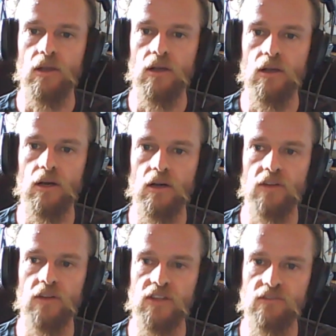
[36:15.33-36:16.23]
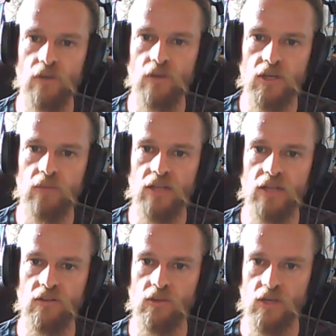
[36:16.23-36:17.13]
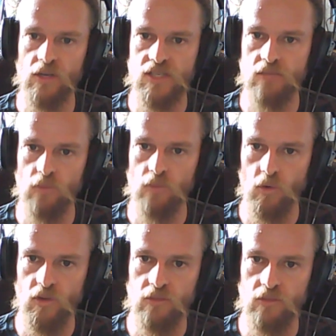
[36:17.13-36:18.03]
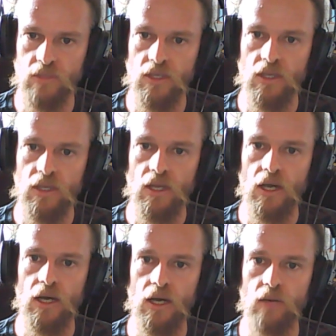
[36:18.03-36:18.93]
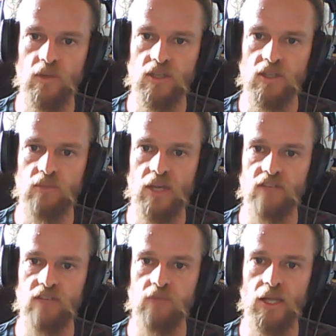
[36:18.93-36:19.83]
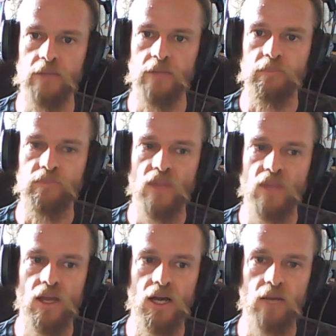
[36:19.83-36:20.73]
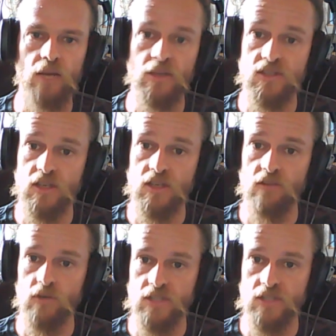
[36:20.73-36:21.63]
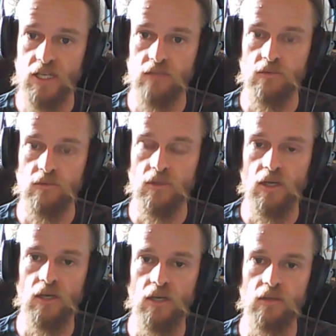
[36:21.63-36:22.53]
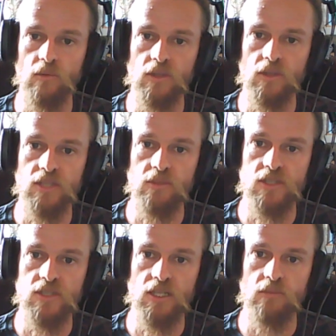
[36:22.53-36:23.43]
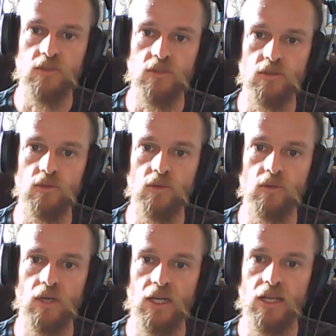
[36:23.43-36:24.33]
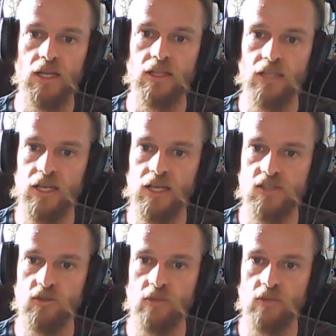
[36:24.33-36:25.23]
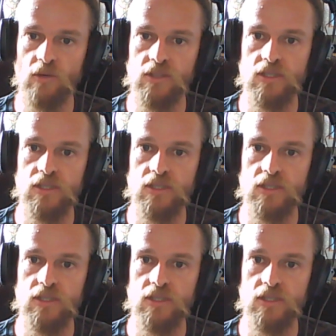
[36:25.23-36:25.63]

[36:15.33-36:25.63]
I think they're very competitive. I think we're going to see more of them within competitive play. As I said, I've already taken one Demon team to the last tournament I went